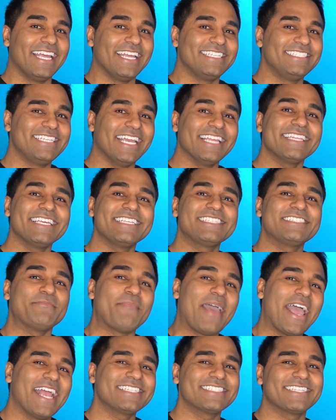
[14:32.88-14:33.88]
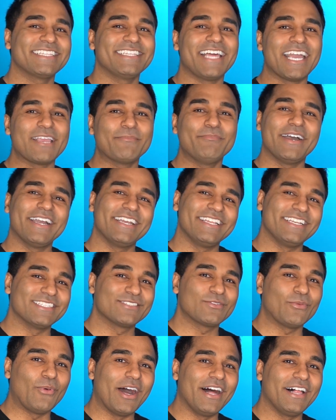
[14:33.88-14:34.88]
Gently smash the like button
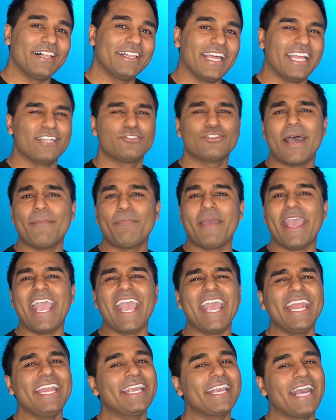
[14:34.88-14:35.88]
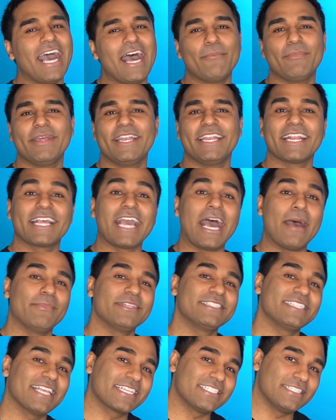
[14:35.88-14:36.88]
as well, and drop any comment in the
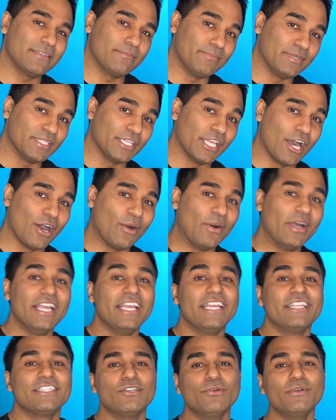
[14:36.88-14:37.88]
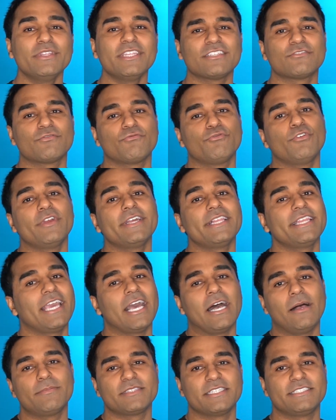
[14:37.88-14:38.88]
comment section below. Doing this really
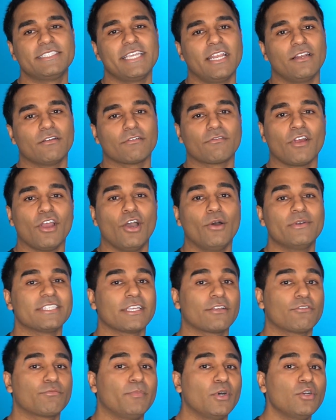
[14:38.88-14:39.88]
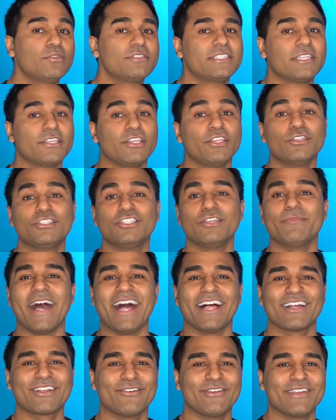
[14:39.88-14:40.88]
helps the channel grow as it boosts the YouTube
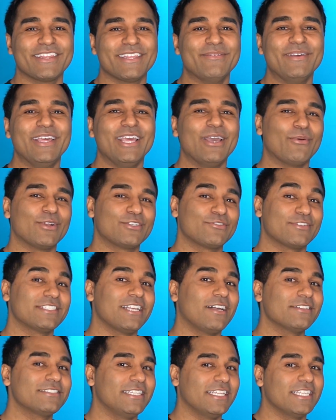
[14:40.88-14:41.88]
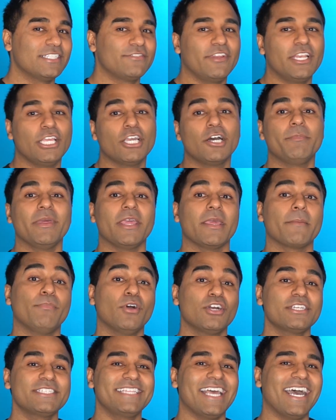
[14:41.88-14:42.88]
algorithm, which results in this video being
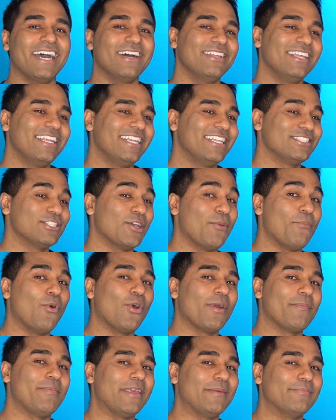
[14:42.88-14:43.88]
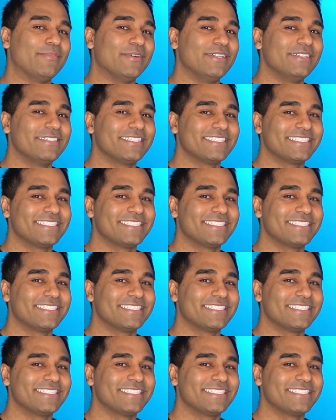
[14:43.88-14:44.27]
pushed out to more people.